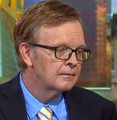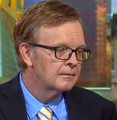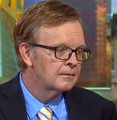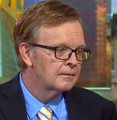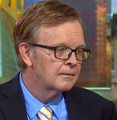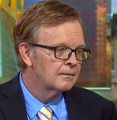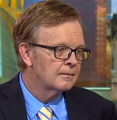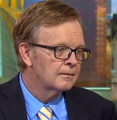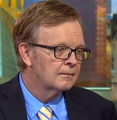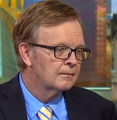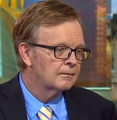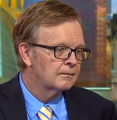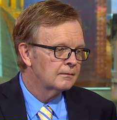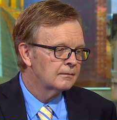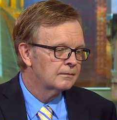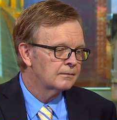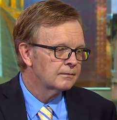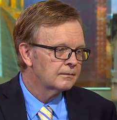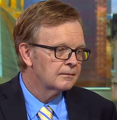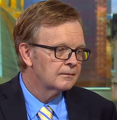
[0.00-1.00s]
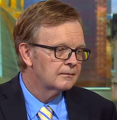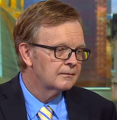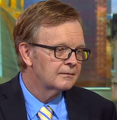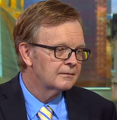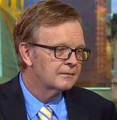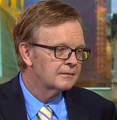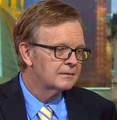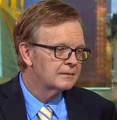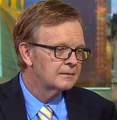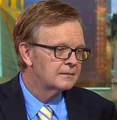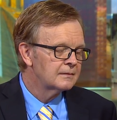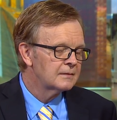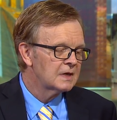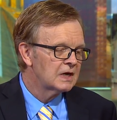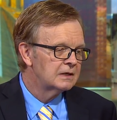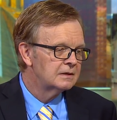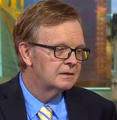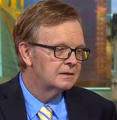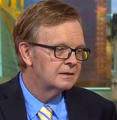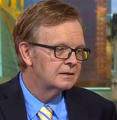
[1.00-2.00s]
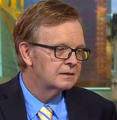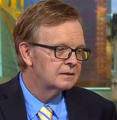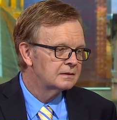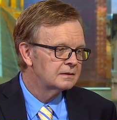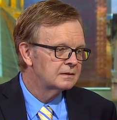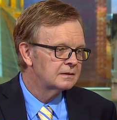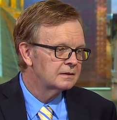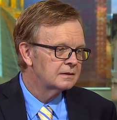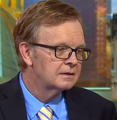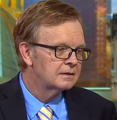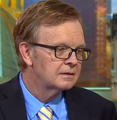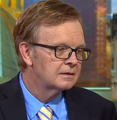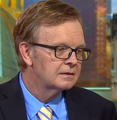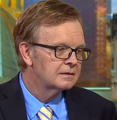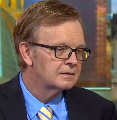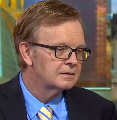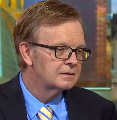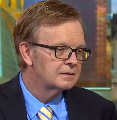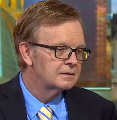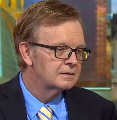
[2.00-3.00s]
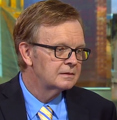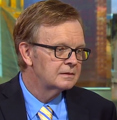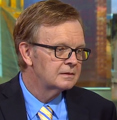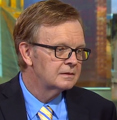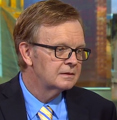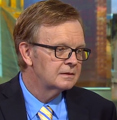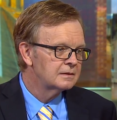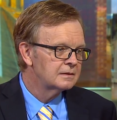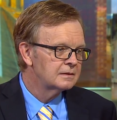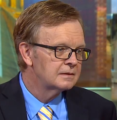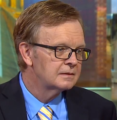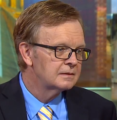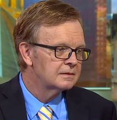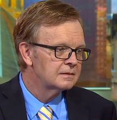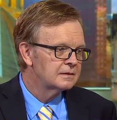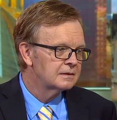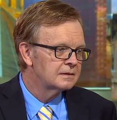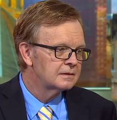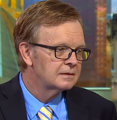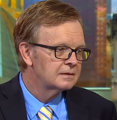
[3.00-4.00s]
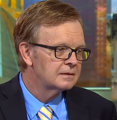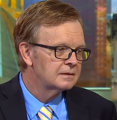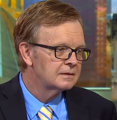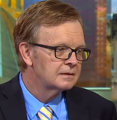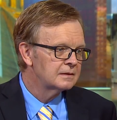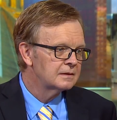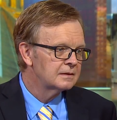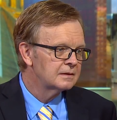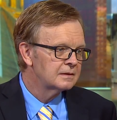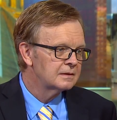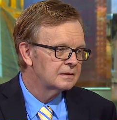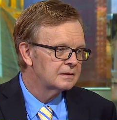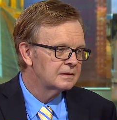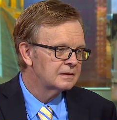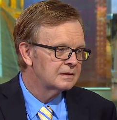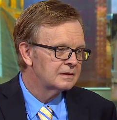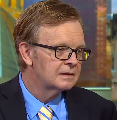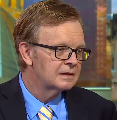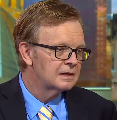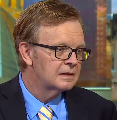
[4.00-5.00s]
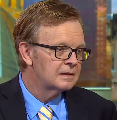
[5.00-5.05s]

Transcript: (no one is talking)